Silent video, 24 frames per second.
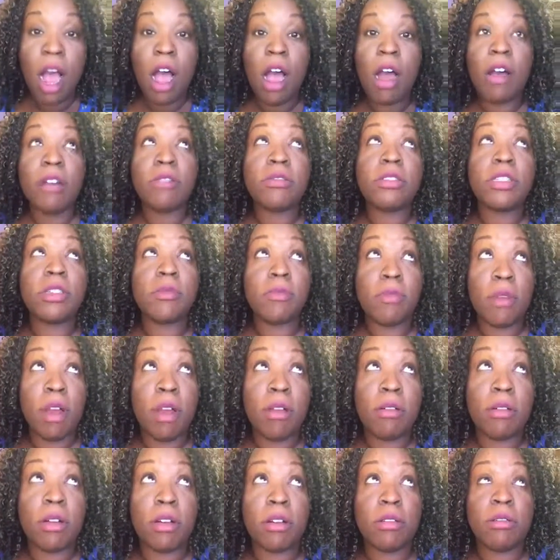
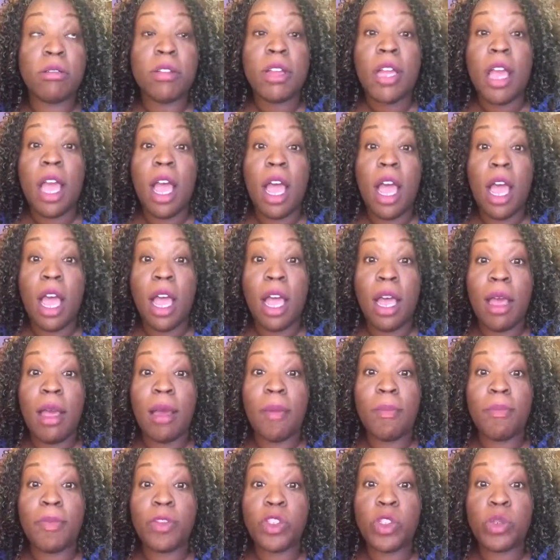Between
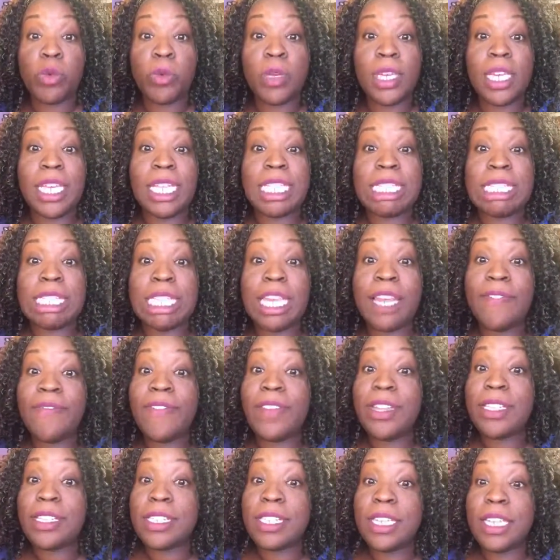
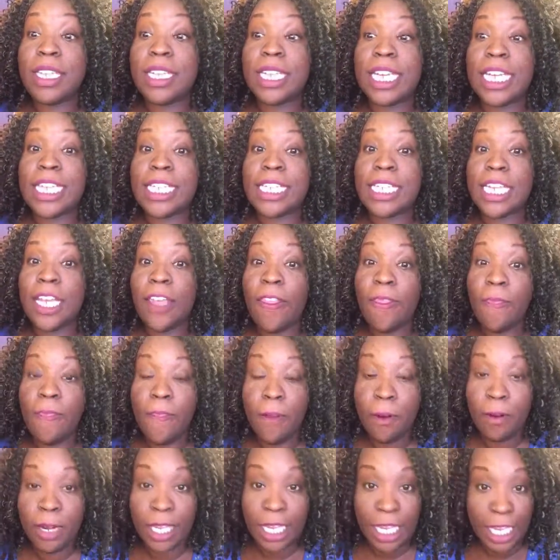10:15 and
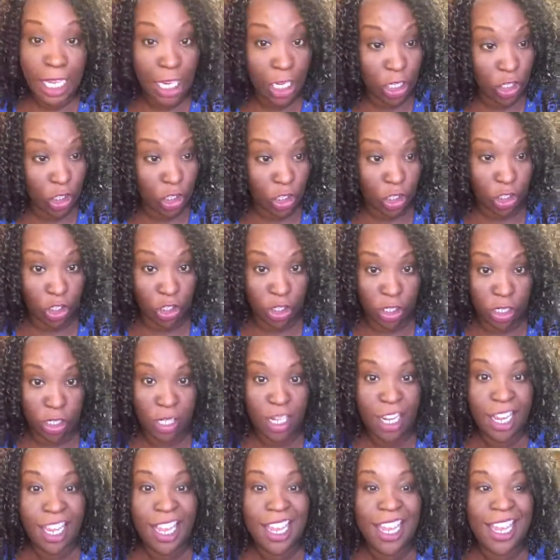10:30-ish.
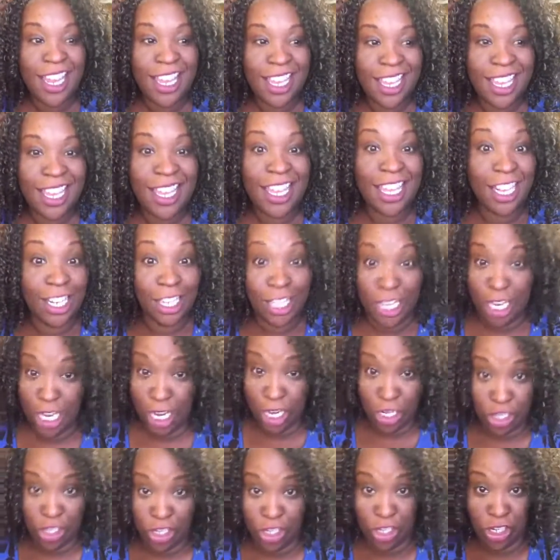Look,
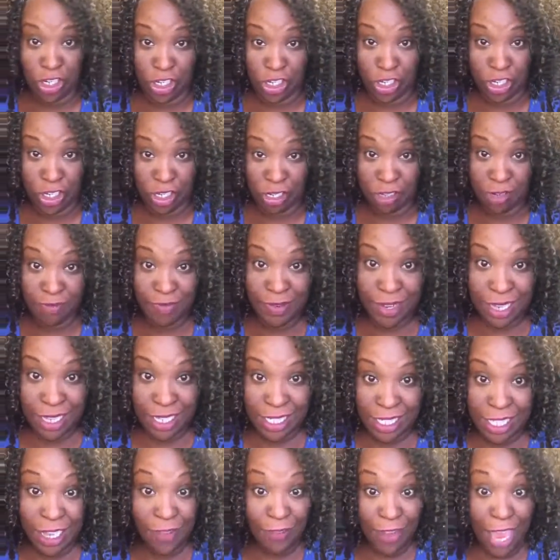ish.
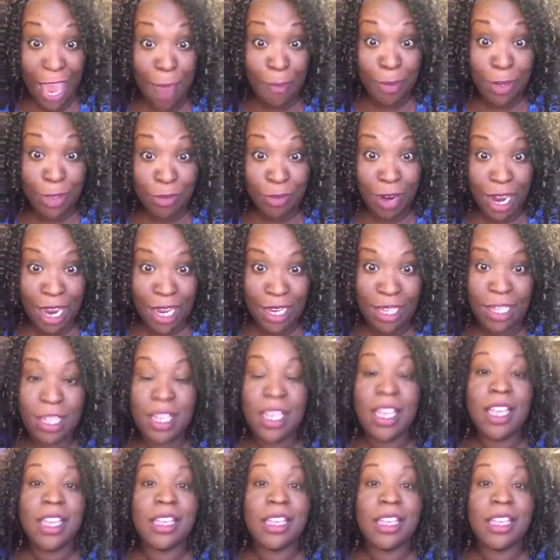Because stuff happens, right?